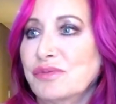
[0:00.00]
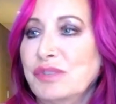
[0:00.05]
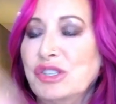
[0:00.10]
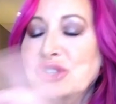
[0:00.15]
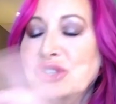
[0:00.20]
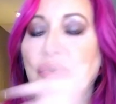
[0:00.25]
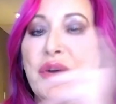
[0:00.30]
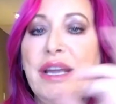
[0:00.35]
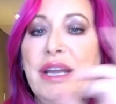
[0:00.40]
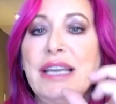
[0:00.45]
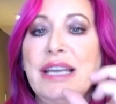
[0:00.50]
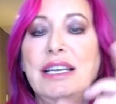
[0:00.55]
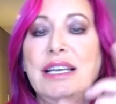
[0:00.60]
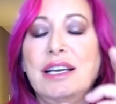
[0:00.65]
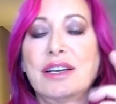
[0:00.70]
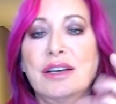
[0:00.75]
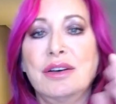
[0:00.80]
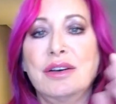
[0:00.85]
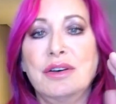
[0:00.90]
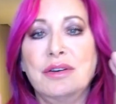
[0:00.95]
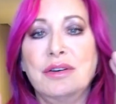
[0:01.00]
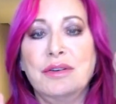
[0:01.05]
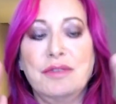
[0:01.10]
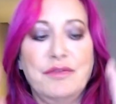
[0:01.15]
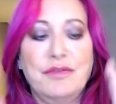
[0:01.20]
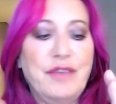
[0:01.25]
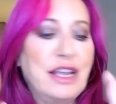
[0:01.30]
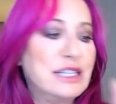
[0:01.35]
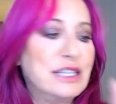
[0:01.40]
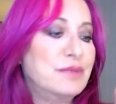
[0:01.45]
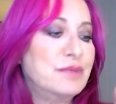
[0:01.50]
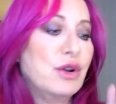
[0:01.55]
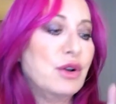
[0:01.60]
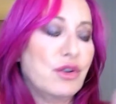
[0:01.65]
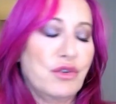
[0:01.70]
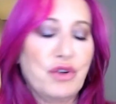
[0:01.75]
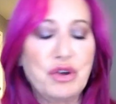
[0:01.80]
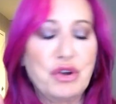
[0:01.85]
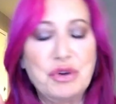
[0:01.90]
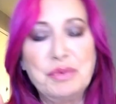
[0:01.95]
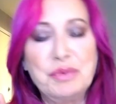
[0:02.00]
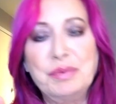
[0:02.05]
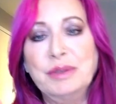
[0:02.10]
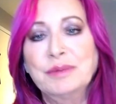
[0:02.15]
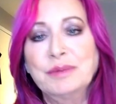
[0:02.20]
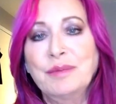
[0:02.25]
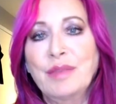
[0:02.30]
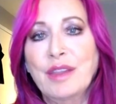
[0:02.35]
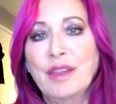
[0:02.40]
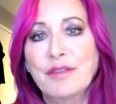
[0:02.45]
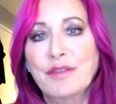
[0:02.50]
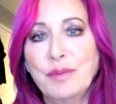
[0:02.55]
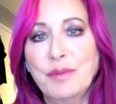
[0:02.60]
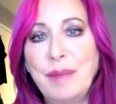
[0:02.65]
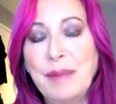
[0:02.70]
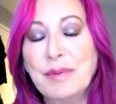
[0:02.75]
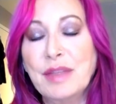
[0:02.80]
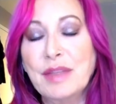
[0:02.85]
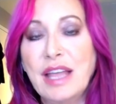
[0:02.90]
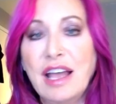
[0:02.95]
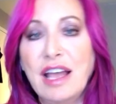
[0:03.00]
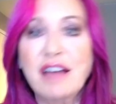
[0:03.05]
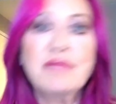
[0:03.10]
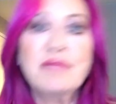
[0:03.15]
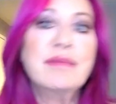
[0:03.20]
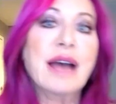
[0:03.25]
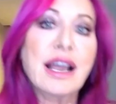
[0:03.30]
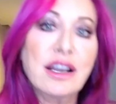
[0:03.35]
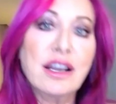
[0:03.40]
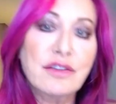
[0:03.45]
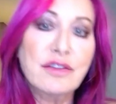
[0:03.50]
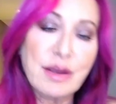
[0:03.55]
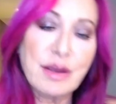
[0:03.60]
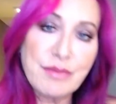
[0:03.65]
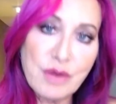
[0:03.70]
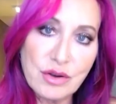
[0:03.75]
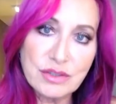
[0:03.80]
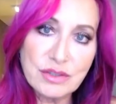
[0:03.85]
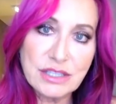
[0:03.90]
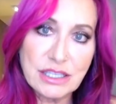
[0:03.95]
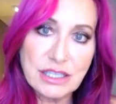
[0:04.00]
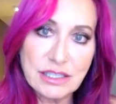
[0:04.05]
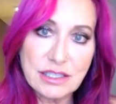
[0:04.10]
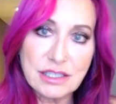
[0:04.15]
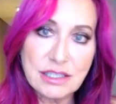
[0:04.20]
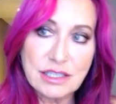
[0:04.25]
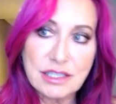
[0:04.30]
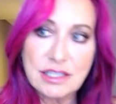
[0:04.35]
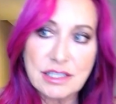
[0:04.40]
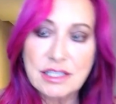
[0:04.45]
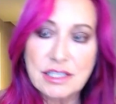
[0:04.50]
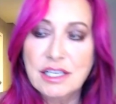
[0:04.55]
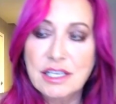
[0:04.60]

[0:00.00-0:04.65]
We joined a Facebook group for people that have myelofibrosis,